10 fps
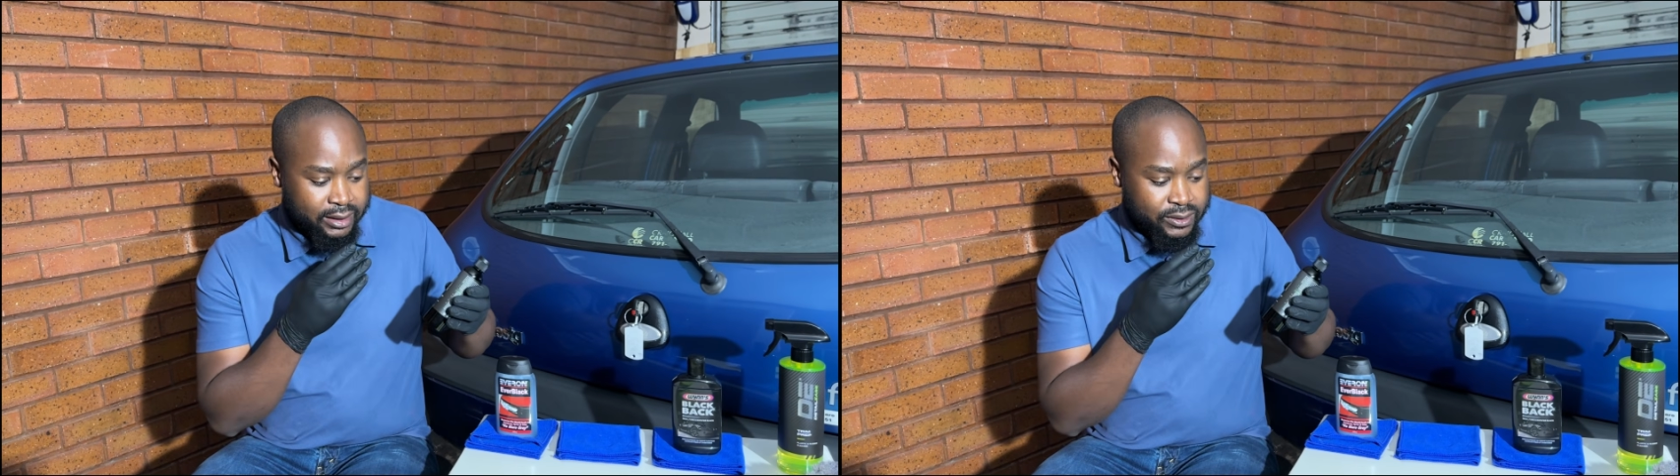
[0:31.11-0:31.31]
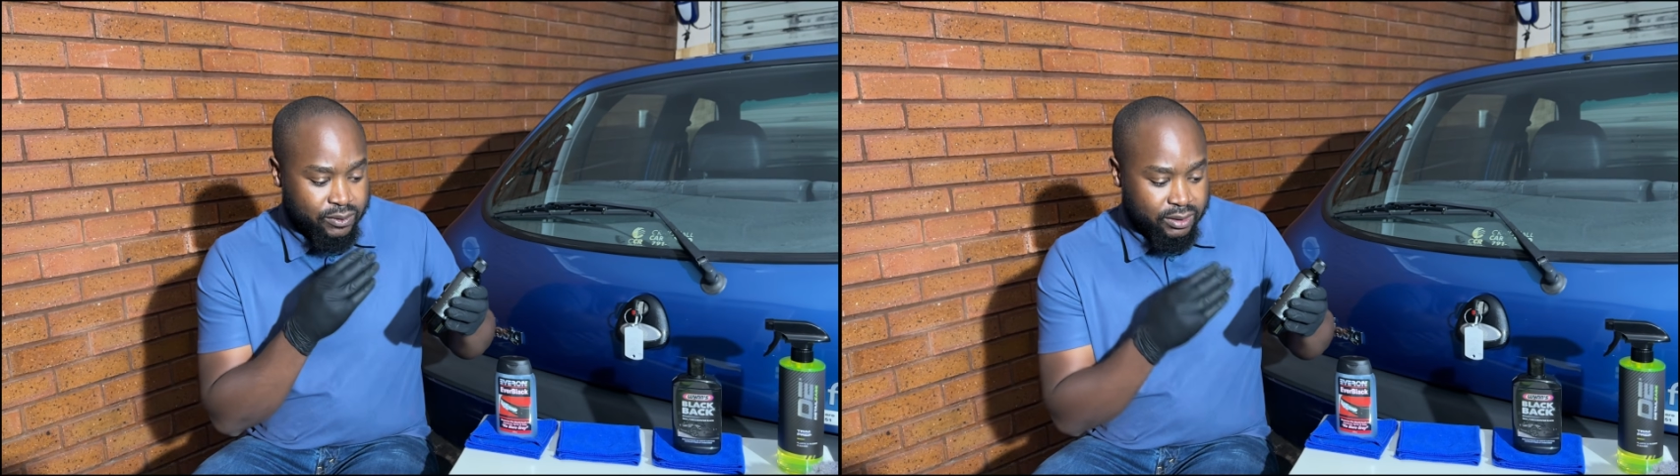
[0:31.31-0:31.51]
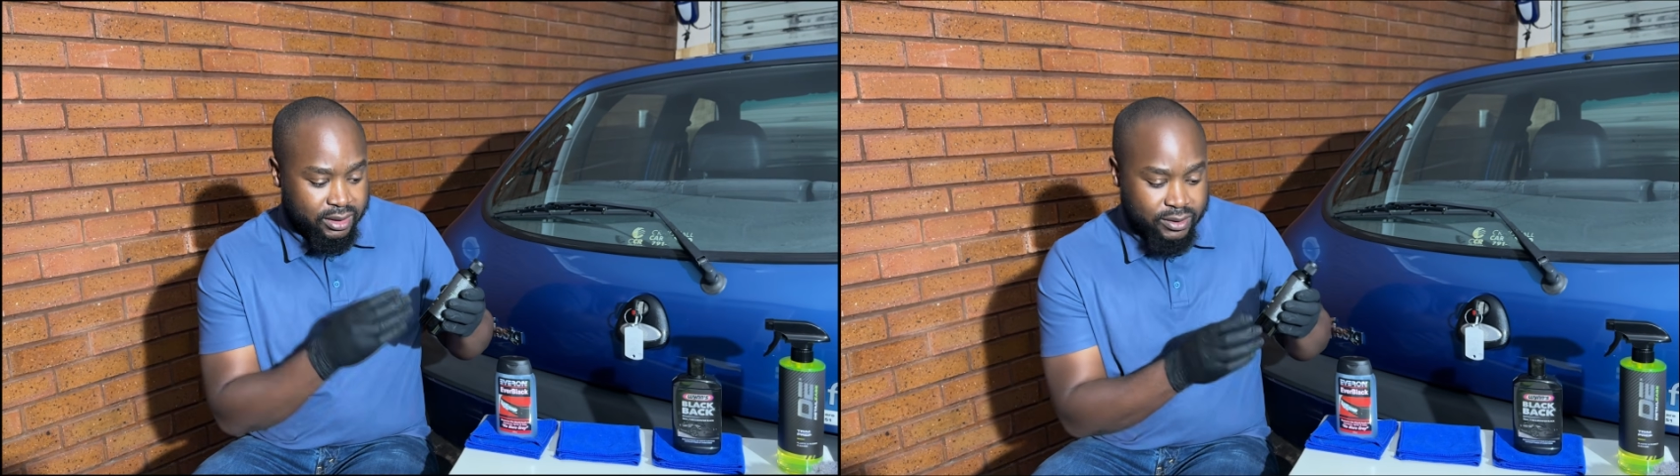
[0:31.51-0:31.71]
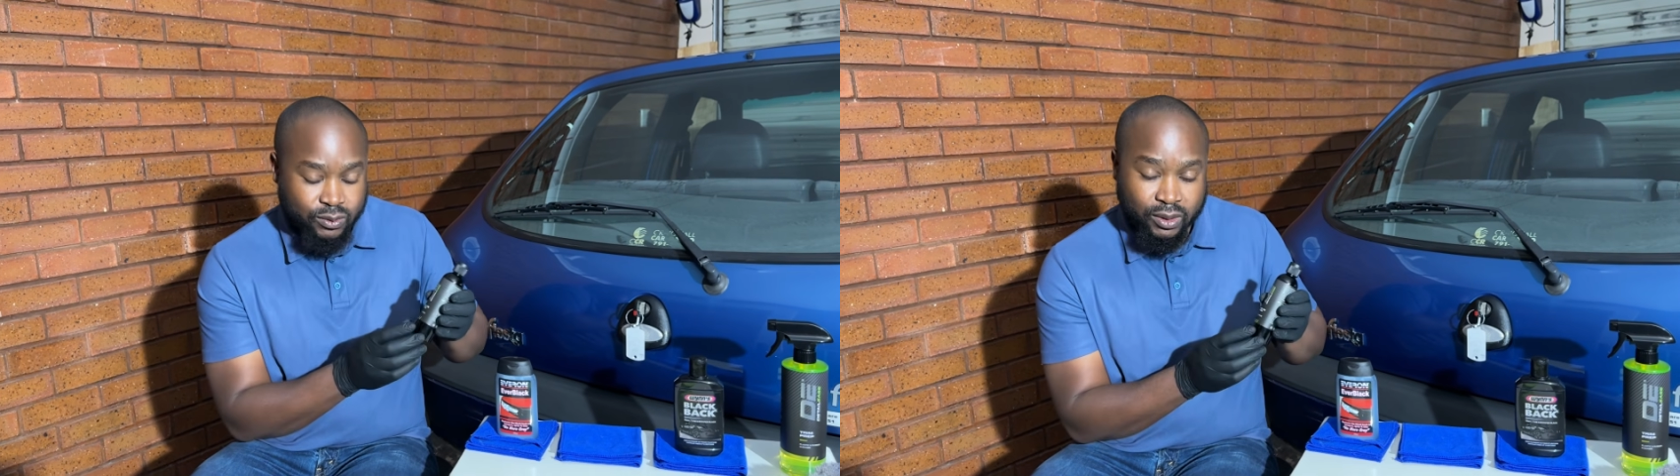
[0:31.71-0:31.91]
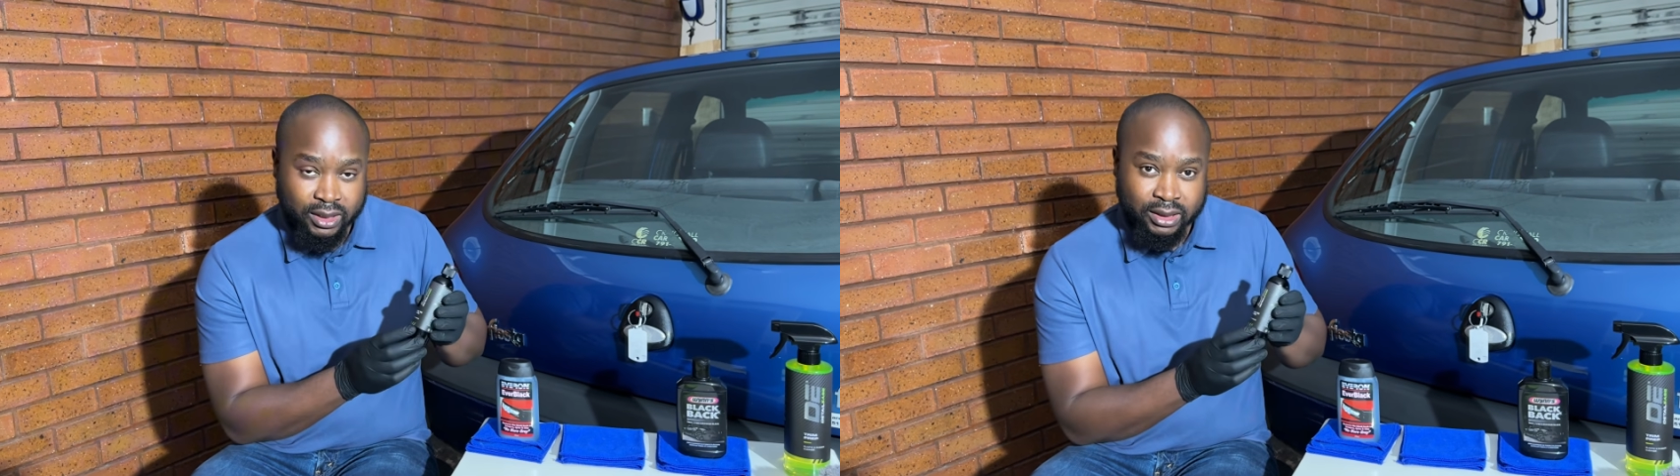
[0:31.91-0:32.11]
So this
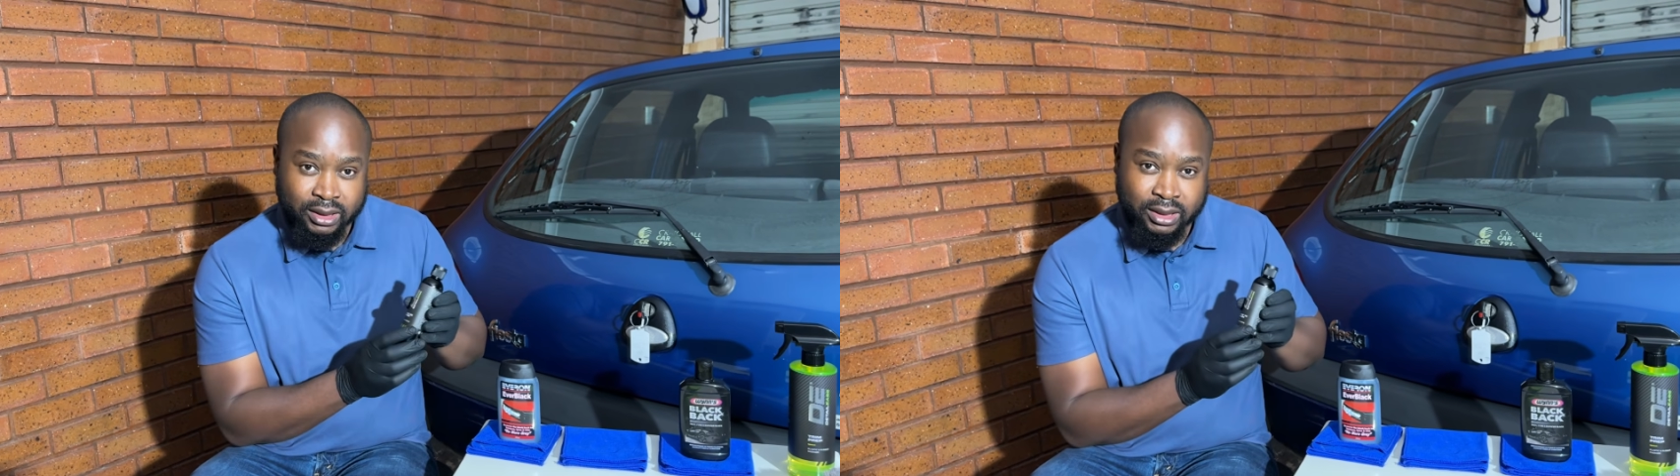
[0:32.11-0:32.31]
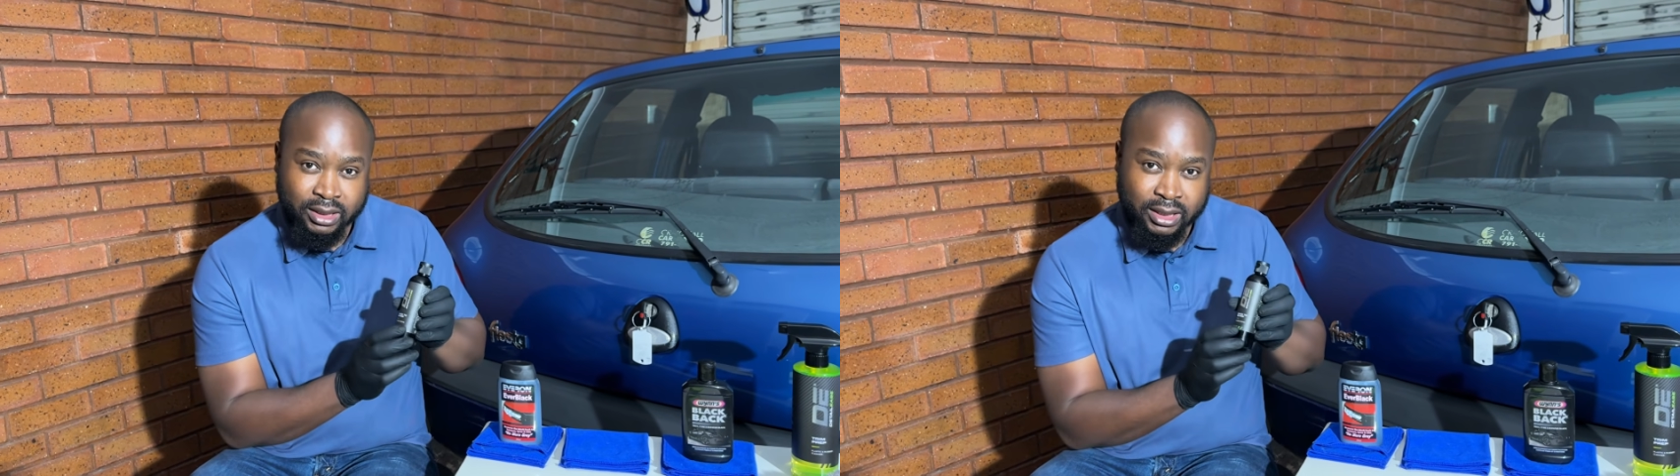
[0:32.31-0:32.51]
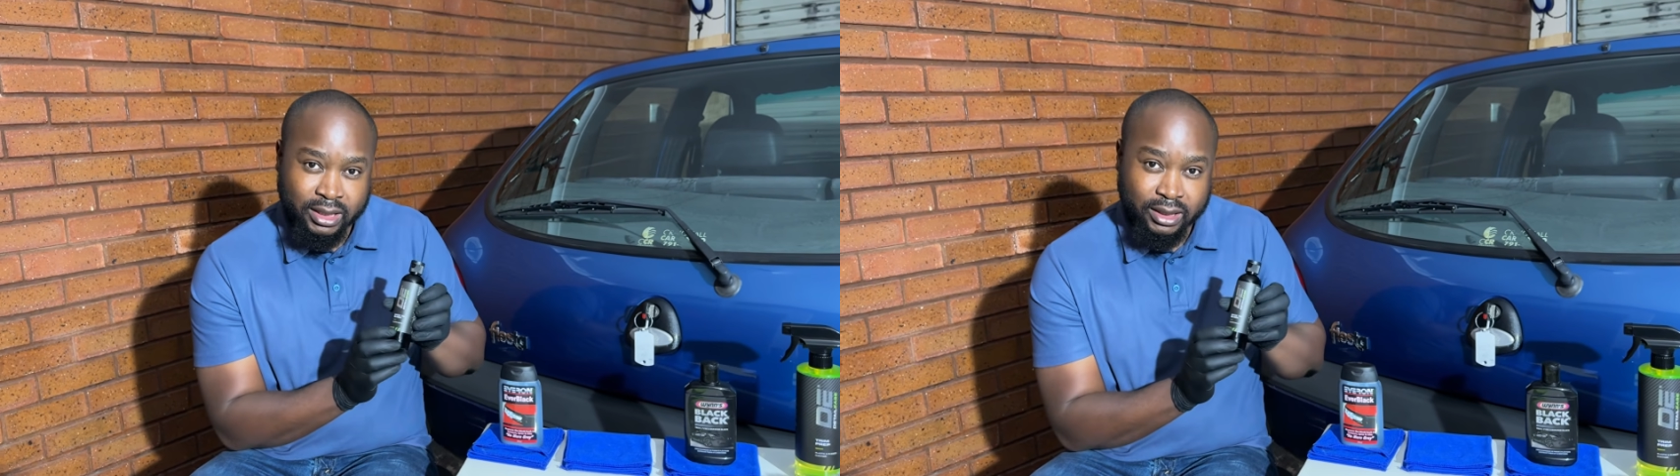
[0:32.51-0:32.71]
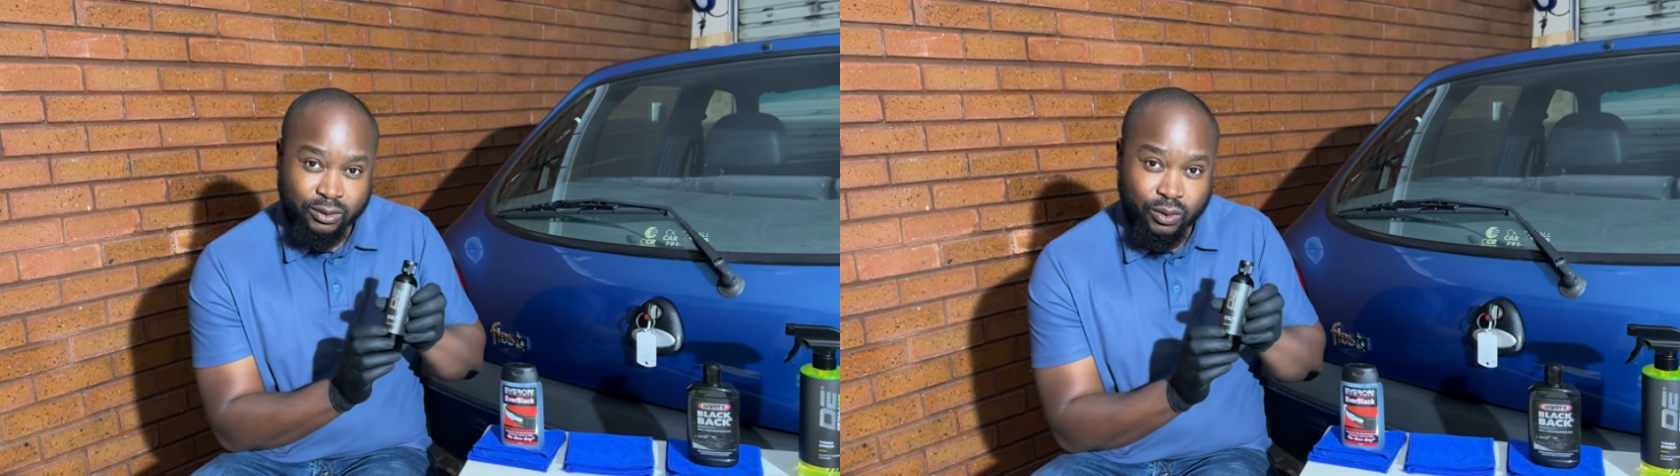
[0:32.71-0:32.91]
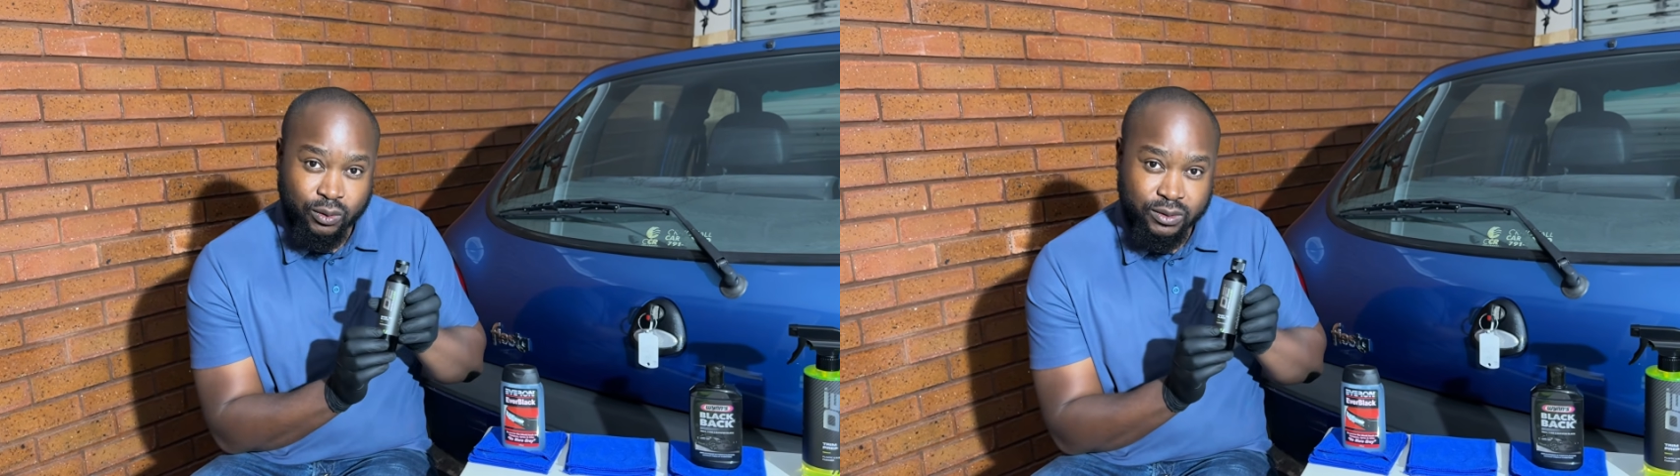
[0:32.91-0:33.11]
one, it
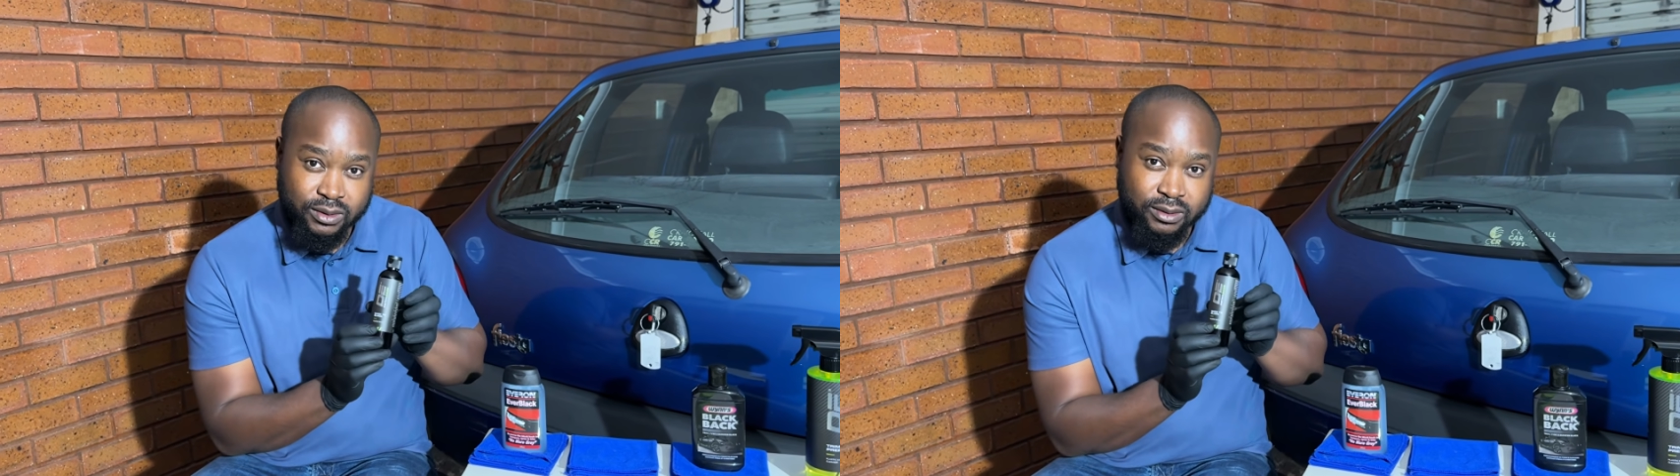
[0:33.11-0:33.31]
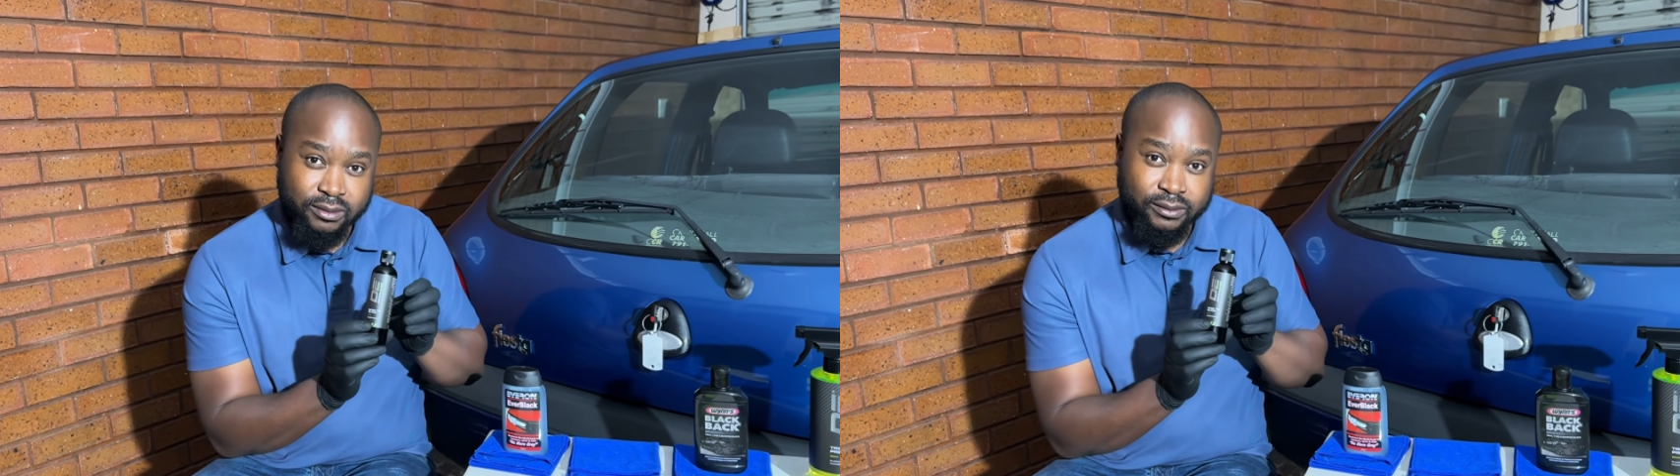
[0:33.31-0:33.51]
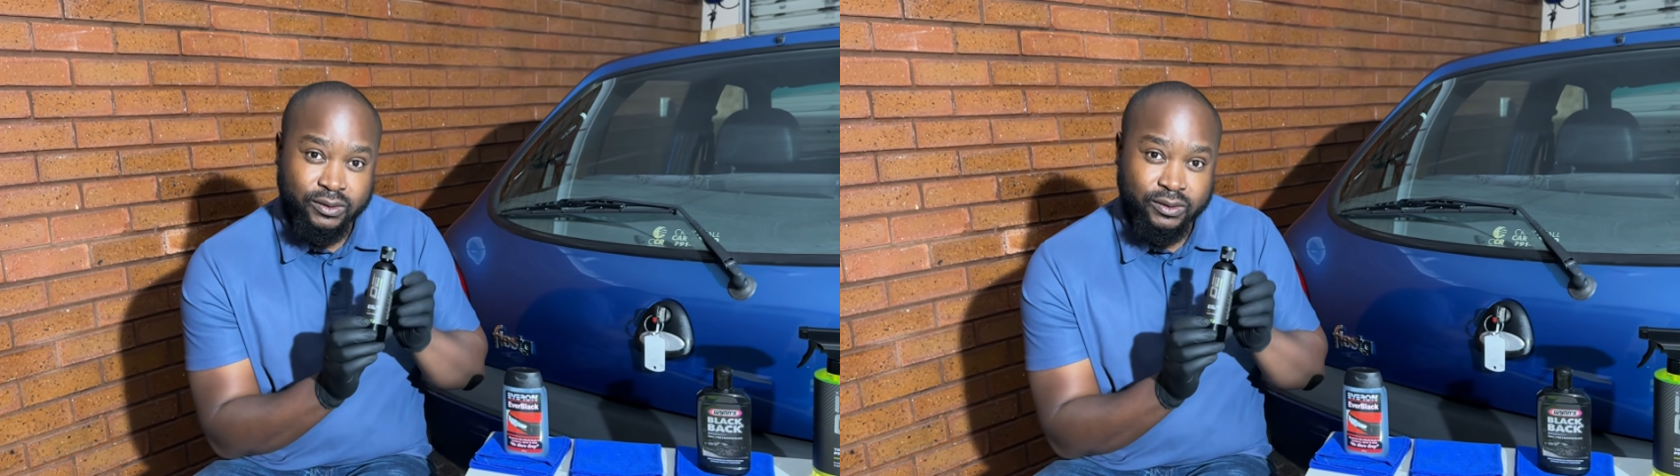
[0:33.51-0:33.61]
costs